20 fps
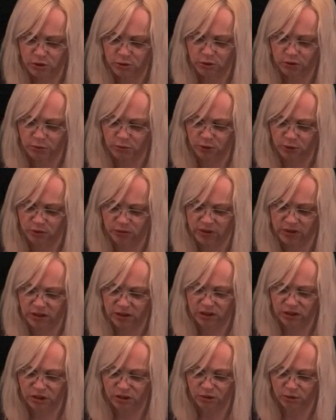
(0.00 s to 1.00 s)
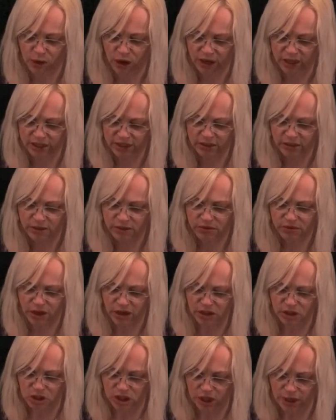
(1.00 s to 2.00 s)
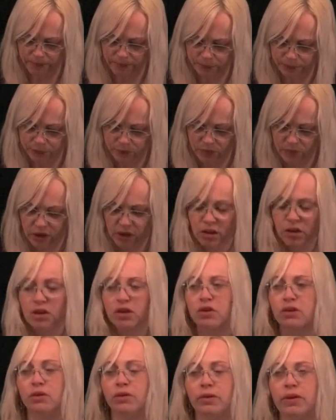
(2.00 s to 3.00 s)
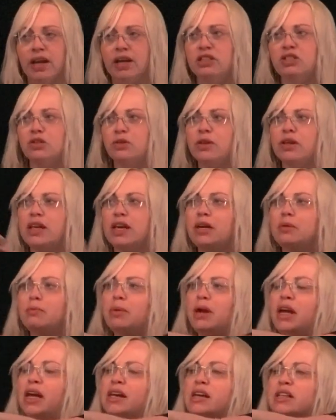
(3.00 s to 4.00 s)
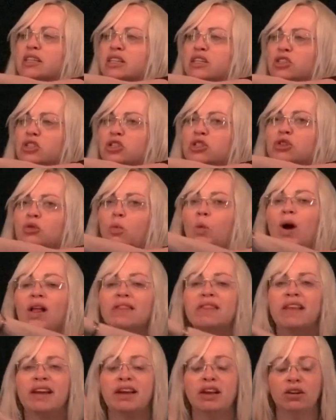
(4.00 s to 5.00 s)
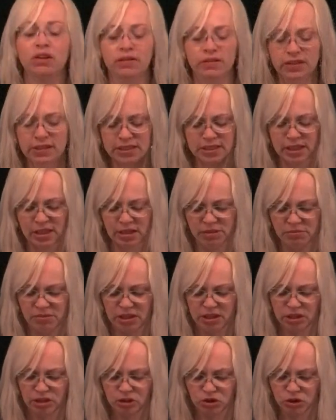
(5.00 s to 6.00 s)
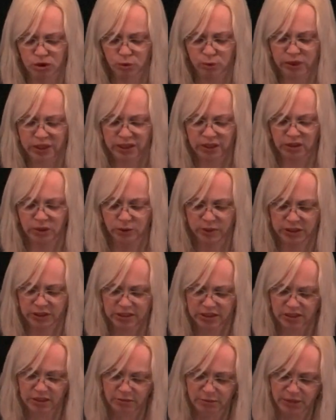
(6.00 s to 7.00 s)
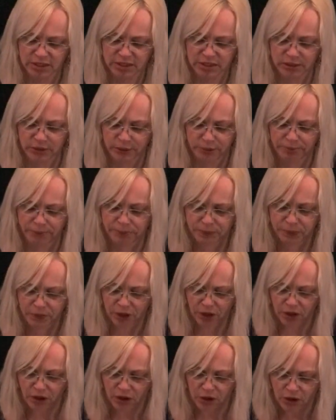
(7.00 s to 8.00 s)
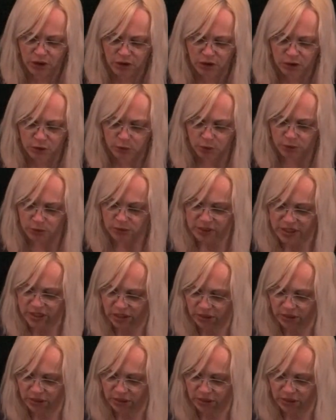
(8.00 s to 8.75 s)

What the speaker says: to remove the necrotic fascia. Okay, so again, paying attention to what layer of the skin, making sure we didn't go into the muscle. The wound was